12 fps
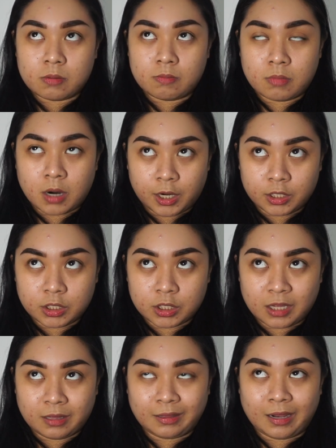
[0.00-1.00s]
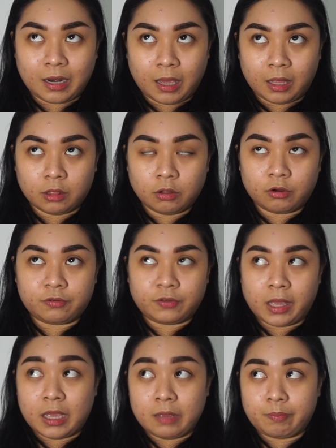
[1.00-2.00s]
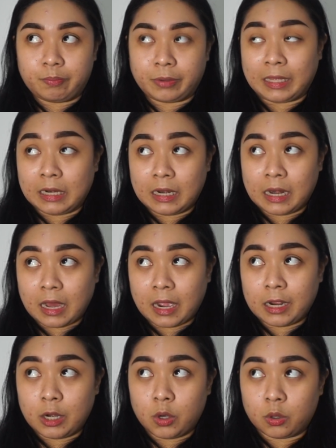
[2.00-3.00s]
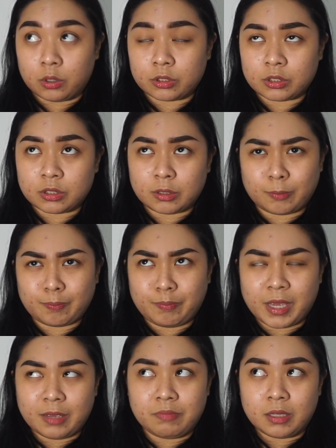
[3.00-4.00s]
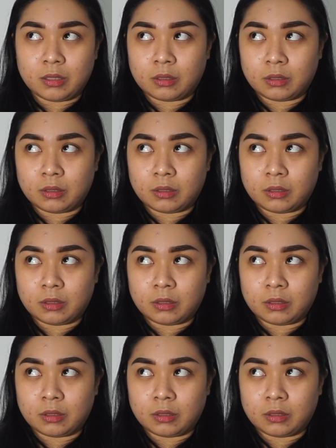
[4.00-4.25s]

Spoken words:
March until end of April, I lost maybe